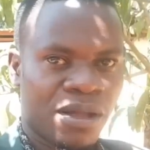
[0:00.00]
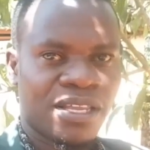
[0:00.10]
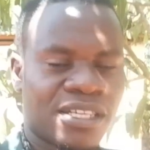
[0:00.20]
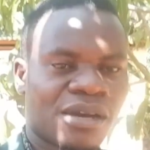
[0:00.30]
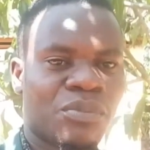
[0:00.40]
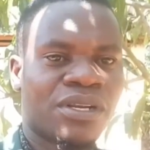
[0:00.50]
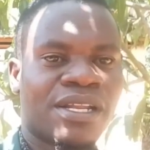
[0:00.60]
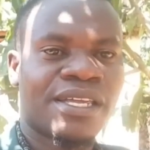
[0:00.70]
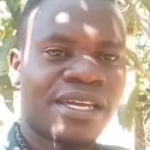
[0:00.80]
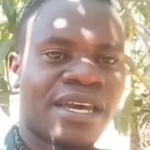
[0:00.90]
support that
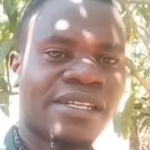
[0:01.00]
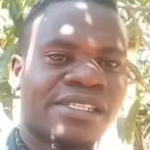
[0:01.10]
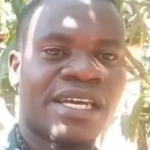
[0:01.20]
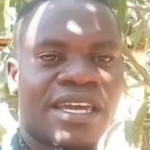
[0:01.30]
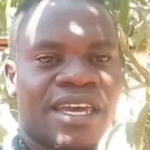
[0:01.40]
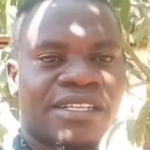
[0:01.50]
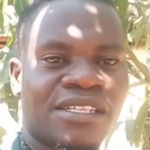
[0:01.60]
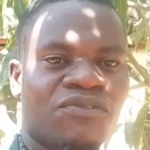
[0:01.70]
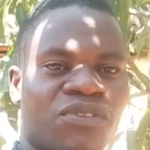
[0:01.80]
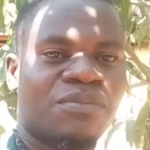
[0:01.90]
I get it
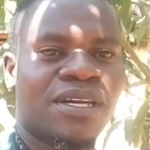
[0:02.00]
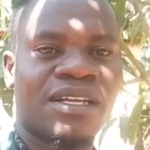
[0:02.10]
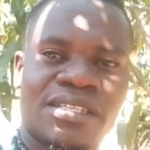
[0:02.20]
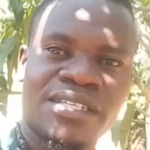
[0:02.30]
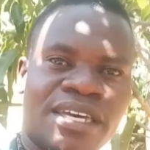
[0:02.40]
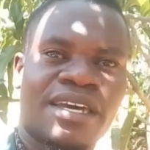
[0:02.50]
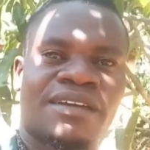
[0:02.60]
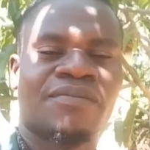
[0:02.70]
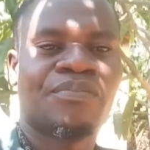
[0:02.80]
from the Lazy Gang.